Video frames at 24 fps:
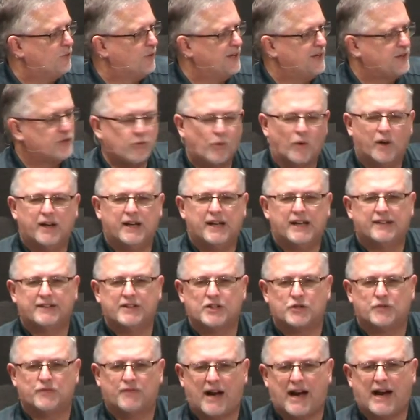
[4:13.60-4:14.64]
2020
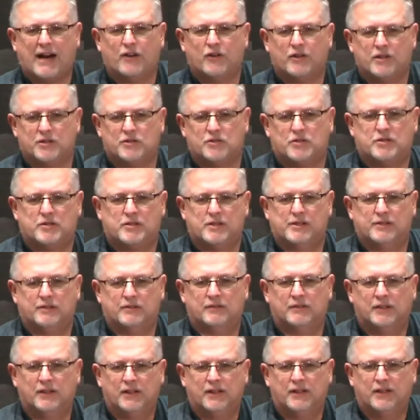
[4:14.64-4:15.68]
and this virus
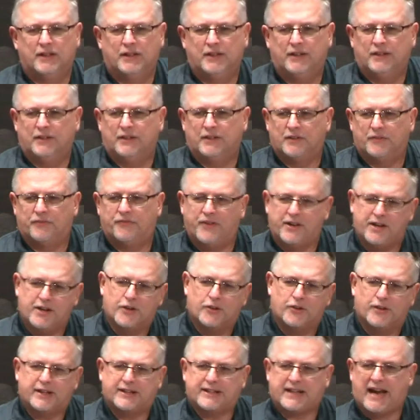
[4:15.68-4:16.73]
and the
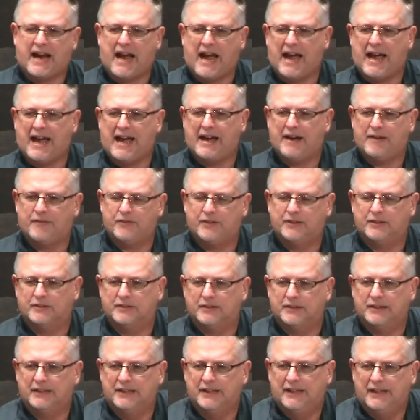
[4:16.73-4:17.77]
fear that they have.
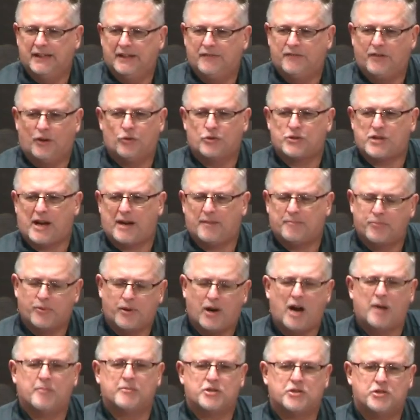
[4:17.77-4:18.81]
And folks, I
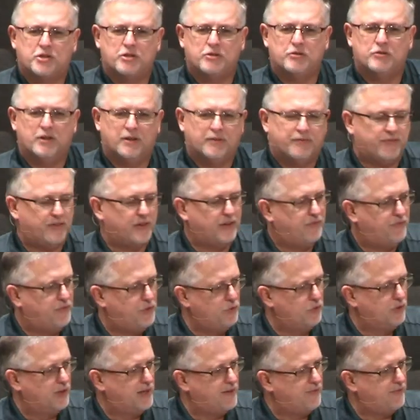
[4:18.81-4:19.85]
promise you, if,
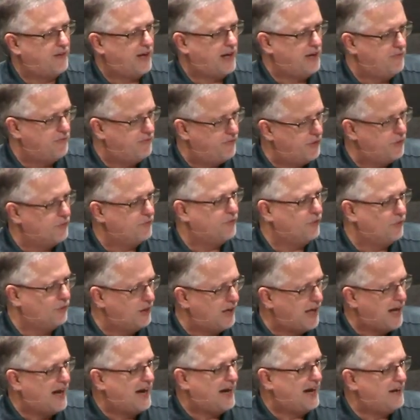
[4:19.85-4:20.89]
if you live a
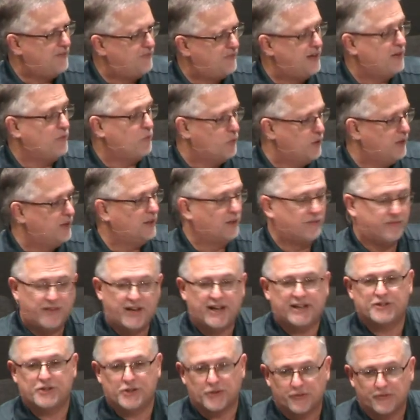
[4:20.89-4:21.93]
fearful life, it will
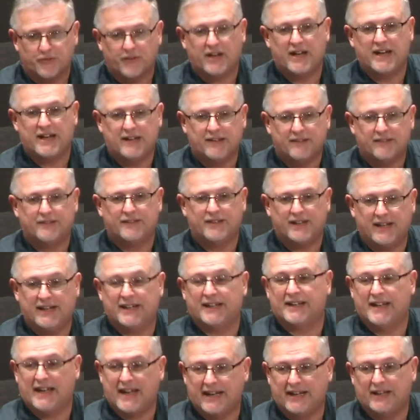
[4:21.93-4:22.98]
affect your faith
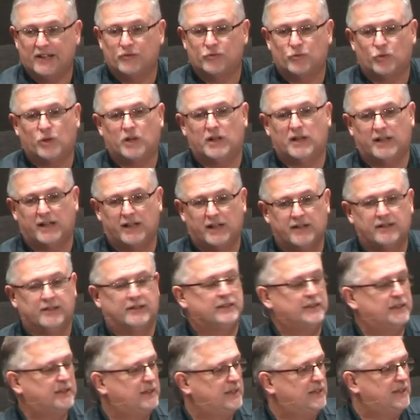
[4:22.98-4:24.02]
in a negative way.
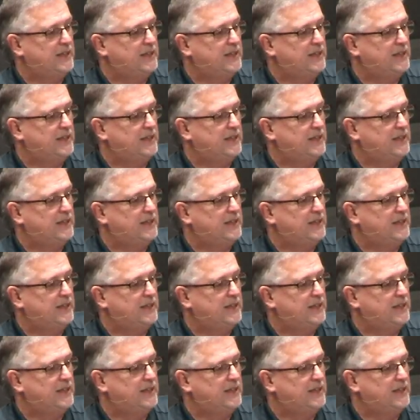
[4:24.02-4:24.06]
